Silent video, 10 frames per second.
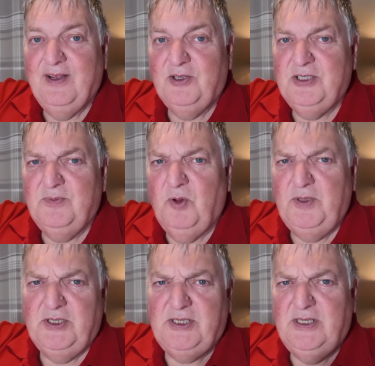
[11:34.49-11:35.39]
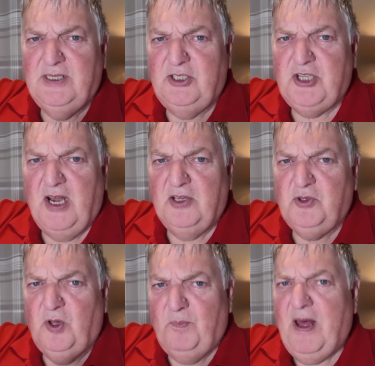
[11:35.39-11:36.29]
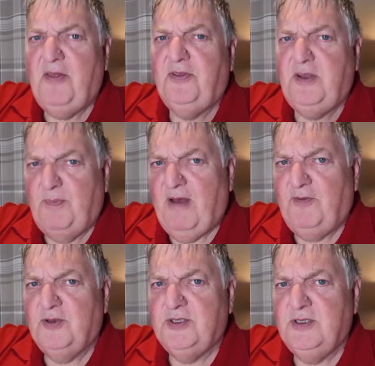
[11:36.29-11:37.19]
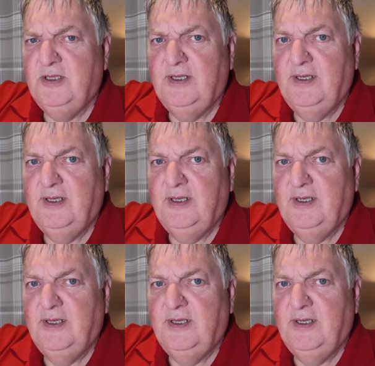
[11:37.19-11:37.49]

Because at the moment you see that the channel is called Path to Paphos.